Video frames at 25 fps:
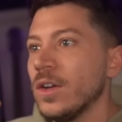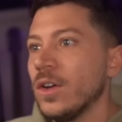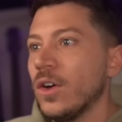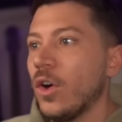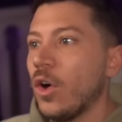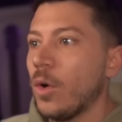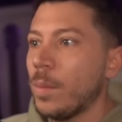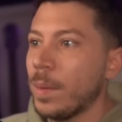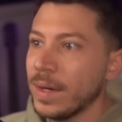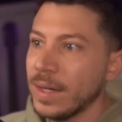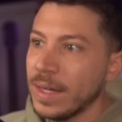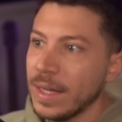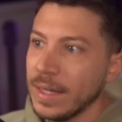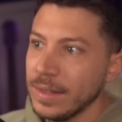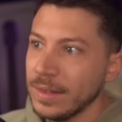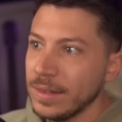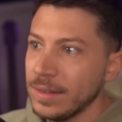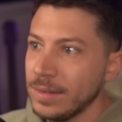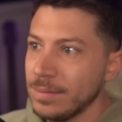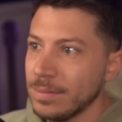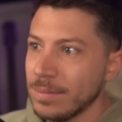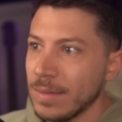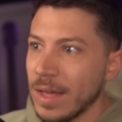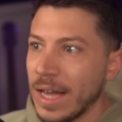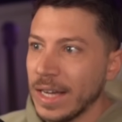OpenID
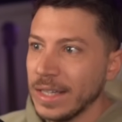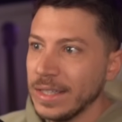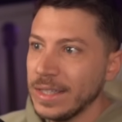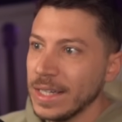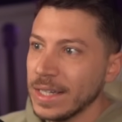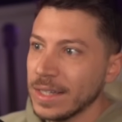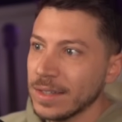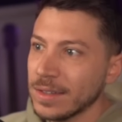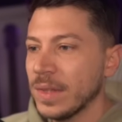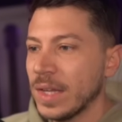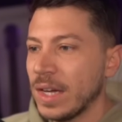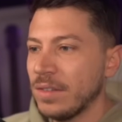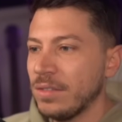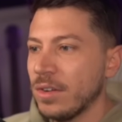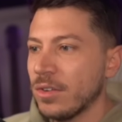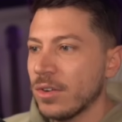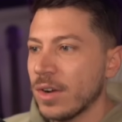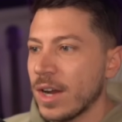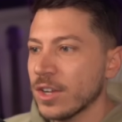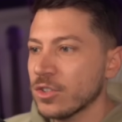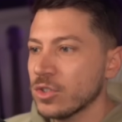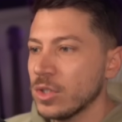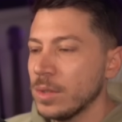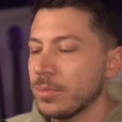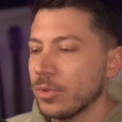Idict. I've never
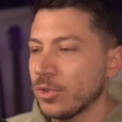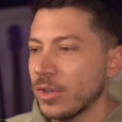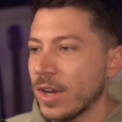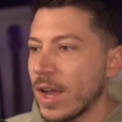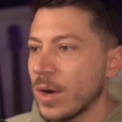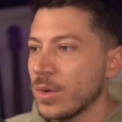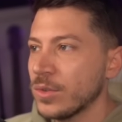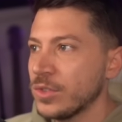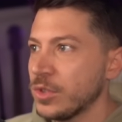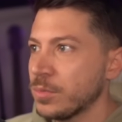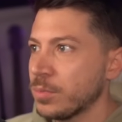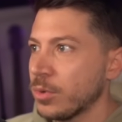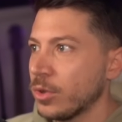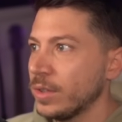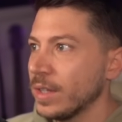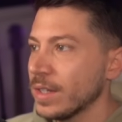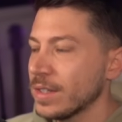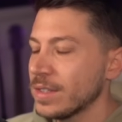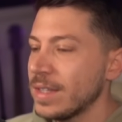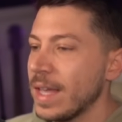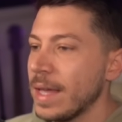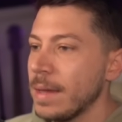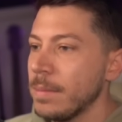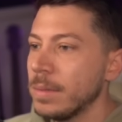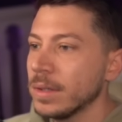actually pronounced this
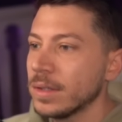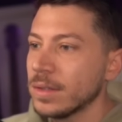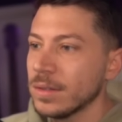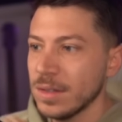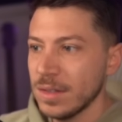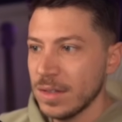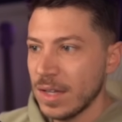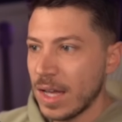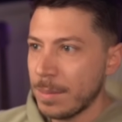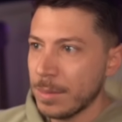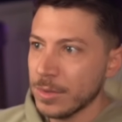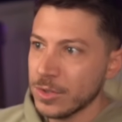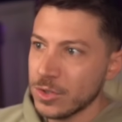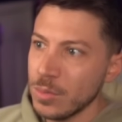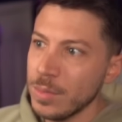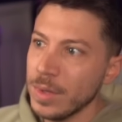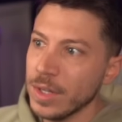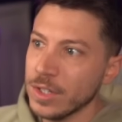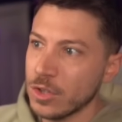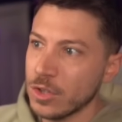product's name, but I'm assuming it's